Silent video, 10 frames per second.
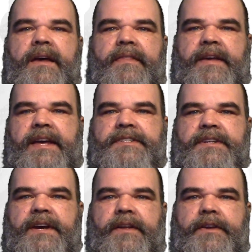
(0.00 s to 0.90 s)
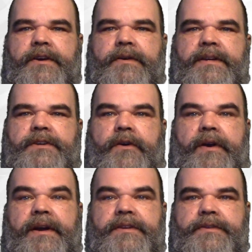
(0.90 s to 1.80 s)
The ACLU has
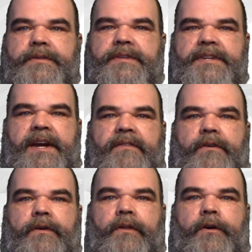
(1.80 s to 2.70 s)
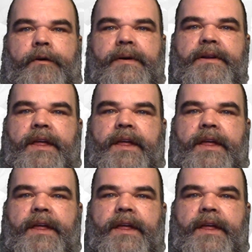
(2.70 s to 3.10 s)
already sued the state of Oklahoma,